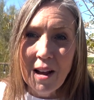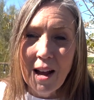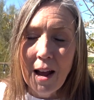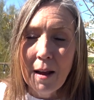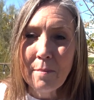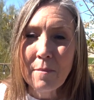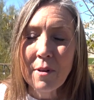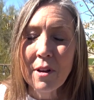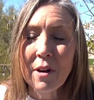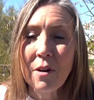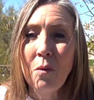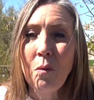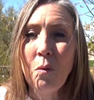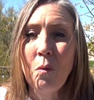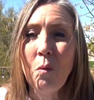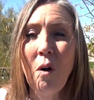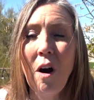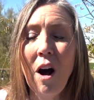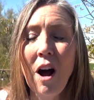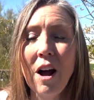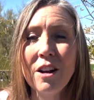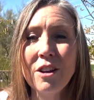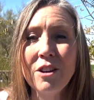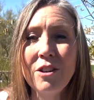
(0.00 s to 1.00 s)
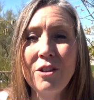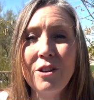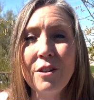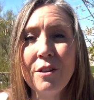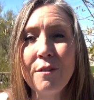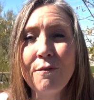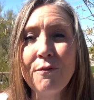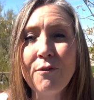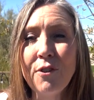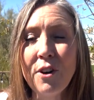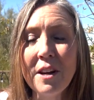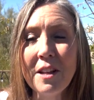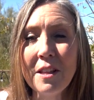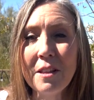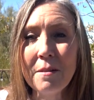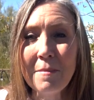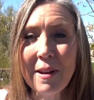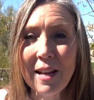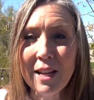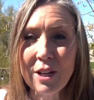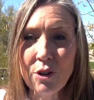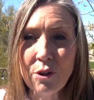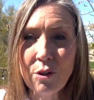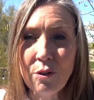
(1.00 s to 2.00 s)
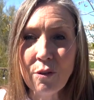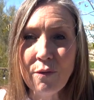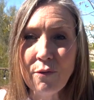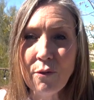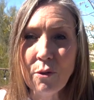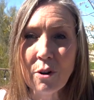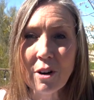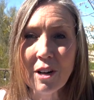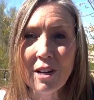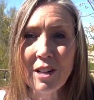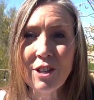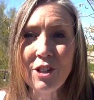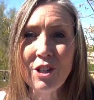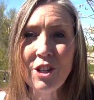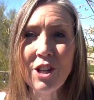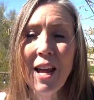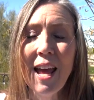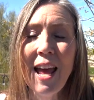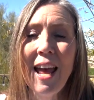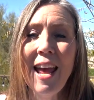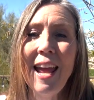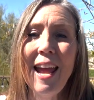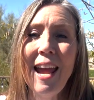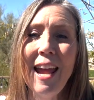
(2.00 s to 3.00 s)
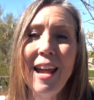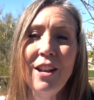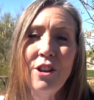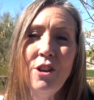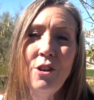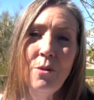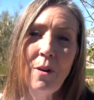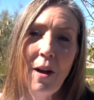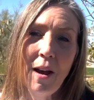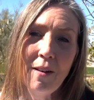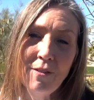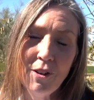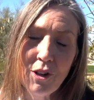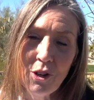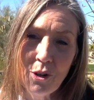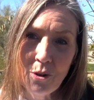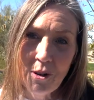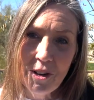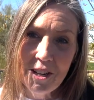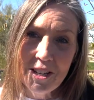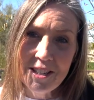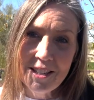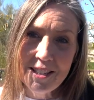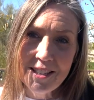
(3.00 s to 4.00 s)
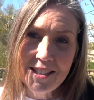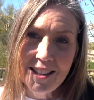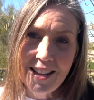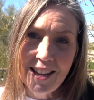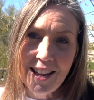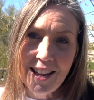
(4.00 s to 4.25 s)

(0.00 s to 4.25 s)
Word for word: I'm going to walk you to the front of the magical forest and you have a choice.